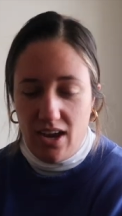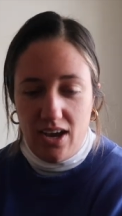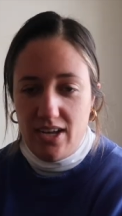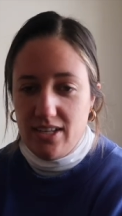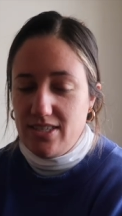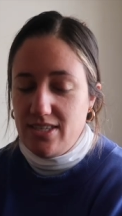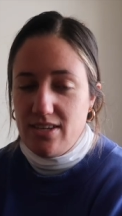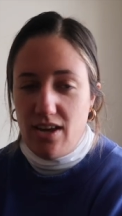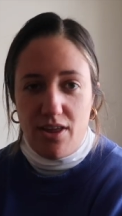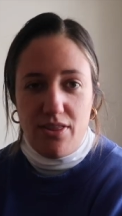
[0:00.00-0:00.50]

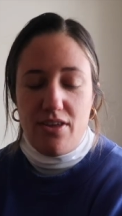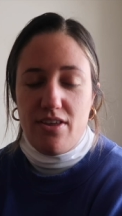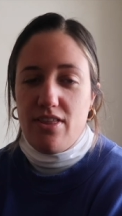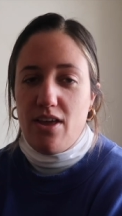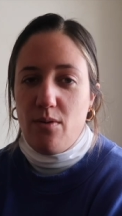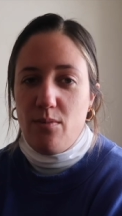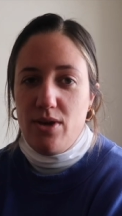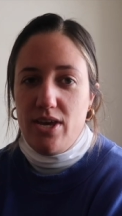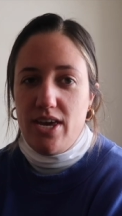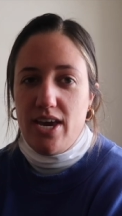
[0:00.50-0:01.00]
it's nothing
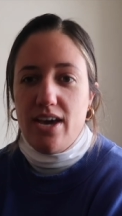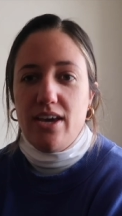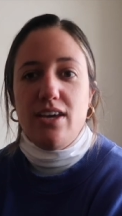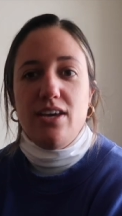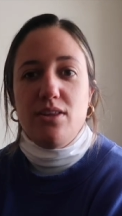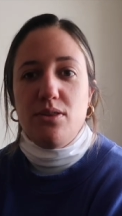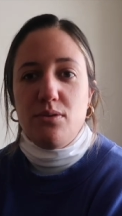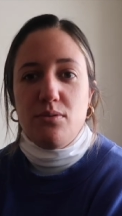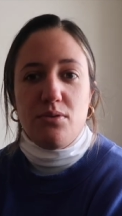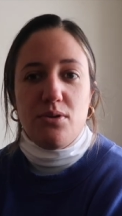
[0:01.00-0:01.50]
that we can't
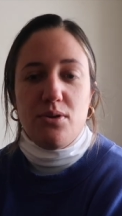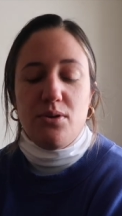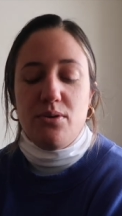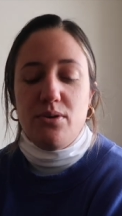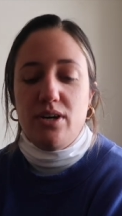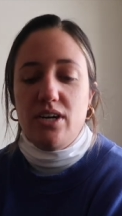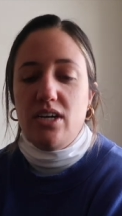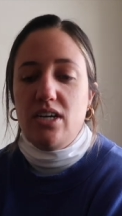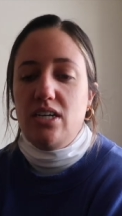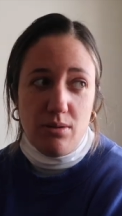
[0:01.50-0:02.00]
get through.
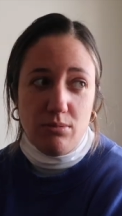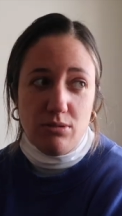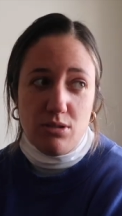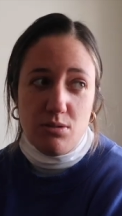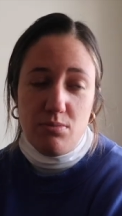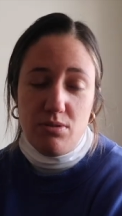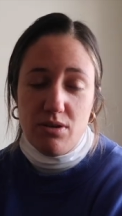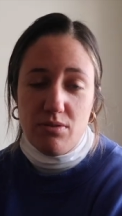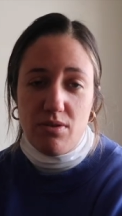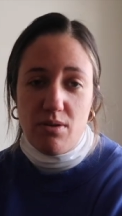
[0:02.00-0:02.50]
able
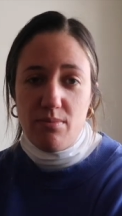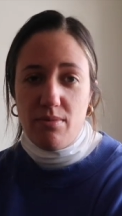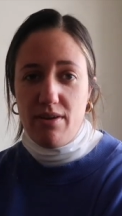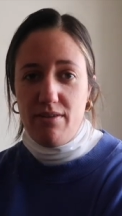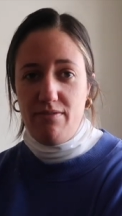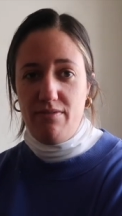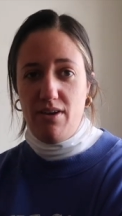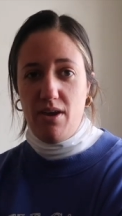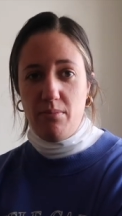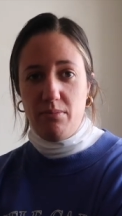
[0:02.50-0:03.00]
to be around
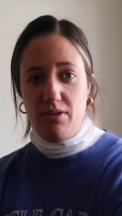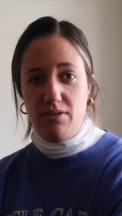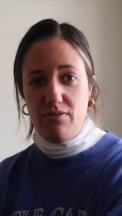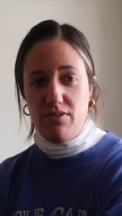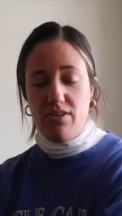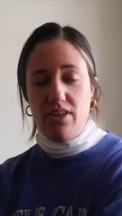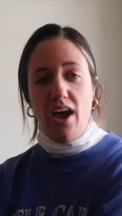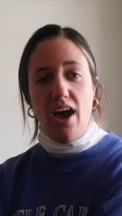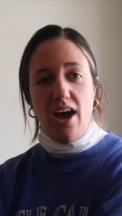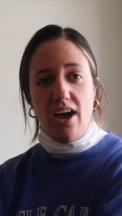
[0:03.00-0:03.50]
my family
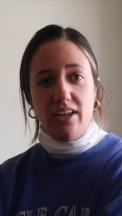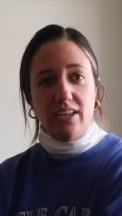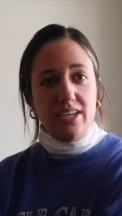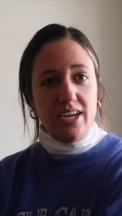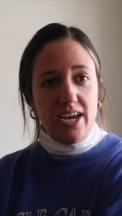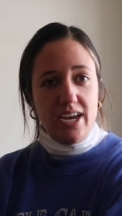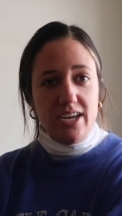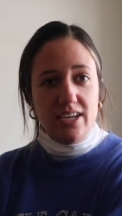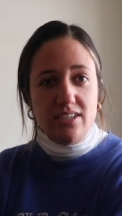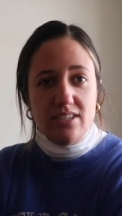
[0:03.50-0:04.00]
for the
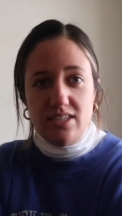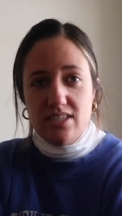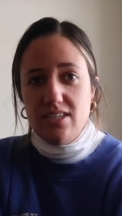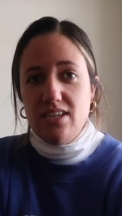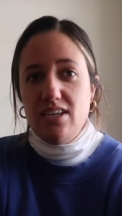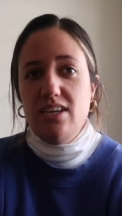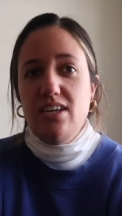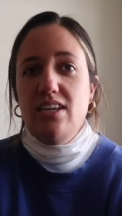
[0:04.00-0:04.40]
holidays